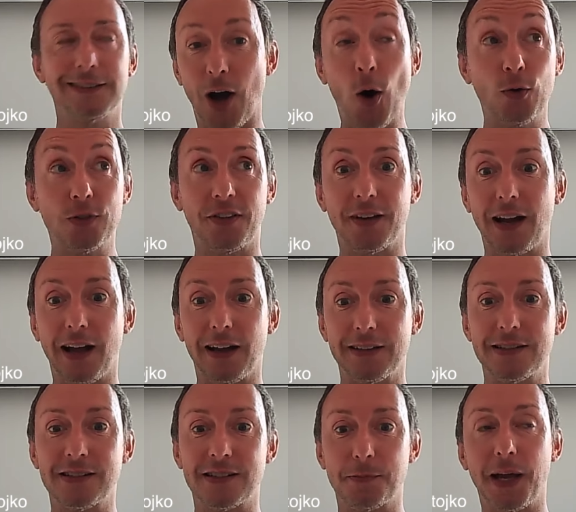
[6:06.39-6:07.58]
older than I
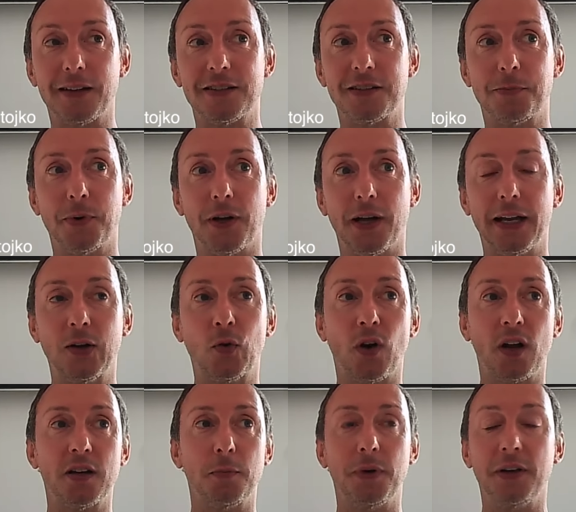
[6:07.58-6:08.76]
anticipated, but
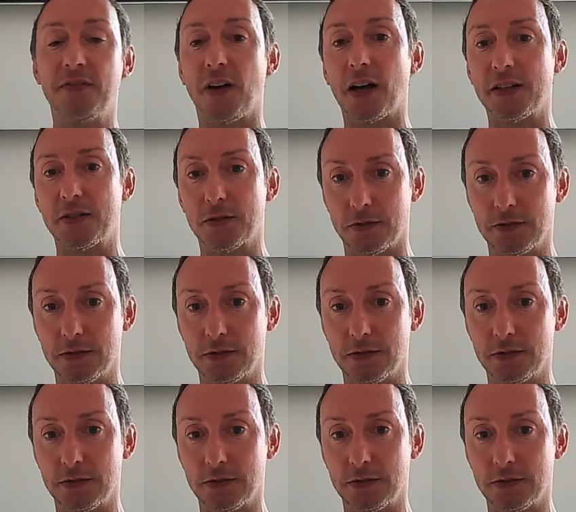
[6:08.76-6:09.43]
incredibly vital.